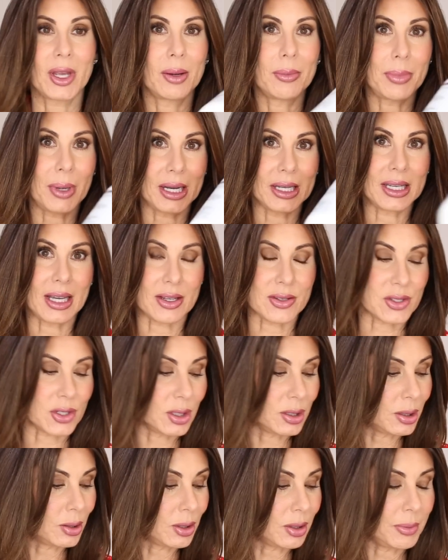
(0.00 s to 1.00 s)
But yes,
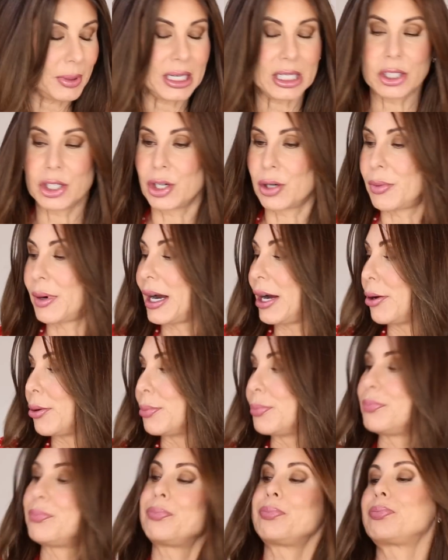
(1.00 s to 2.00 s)
glutamine
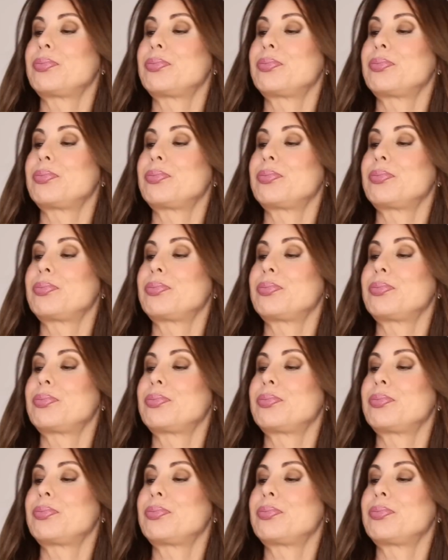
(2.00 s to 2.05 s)
year-round.